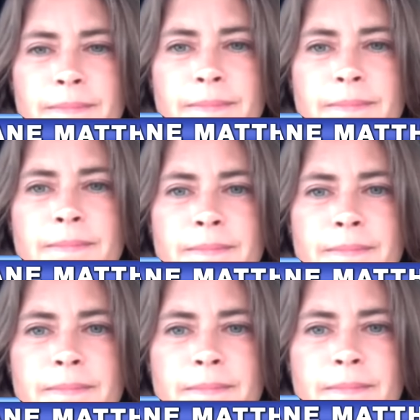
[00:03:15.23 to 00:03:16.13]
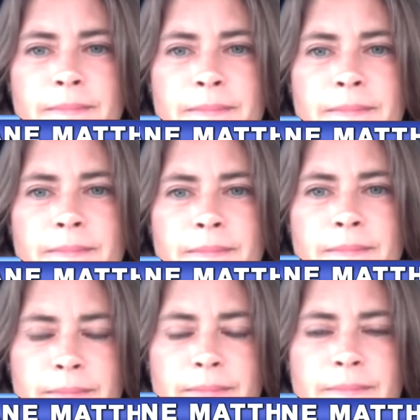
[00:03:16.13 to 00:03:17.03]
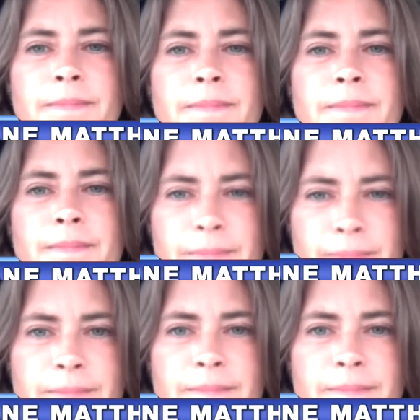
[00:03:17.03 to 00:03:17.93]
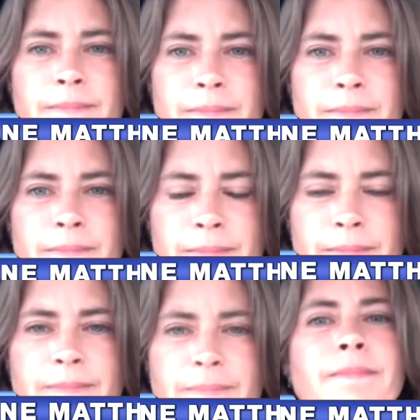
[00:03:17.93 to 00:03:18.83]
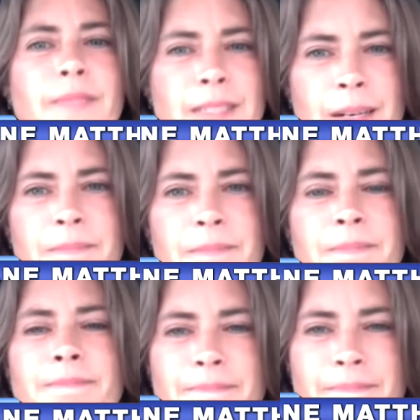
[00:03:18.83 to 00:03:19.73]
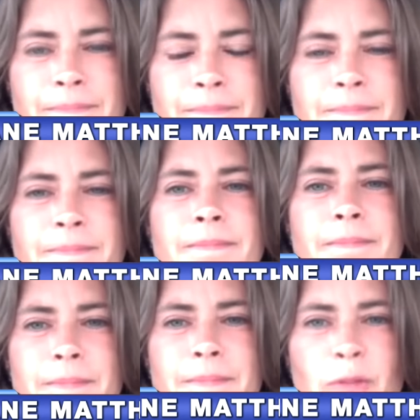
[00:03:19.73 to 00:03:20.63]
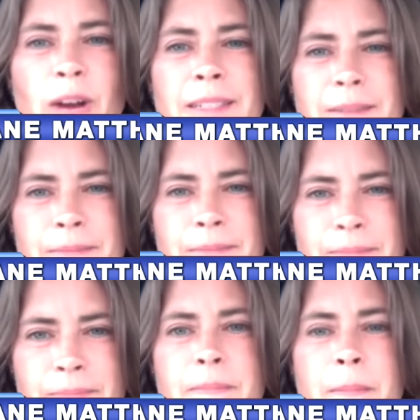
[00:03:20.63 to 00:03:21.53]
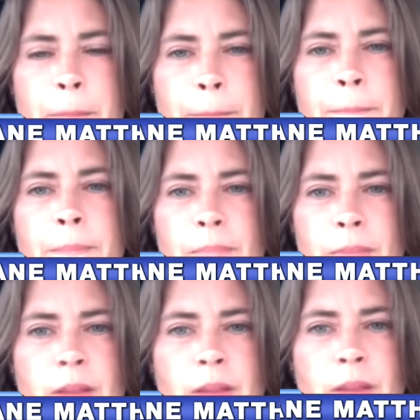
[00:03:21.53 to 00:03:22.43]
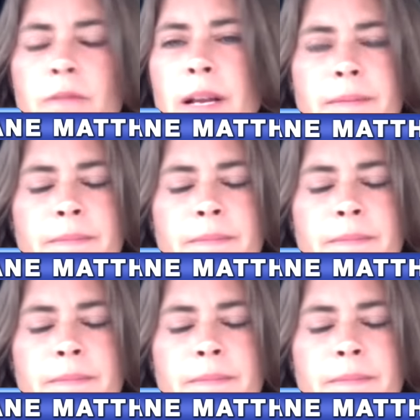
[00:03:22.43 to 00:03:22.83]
that's toppled and then you see a boat sitting next to it and it's uh, half a mile in and you go how on earth did that right. boat get there but you're talking right.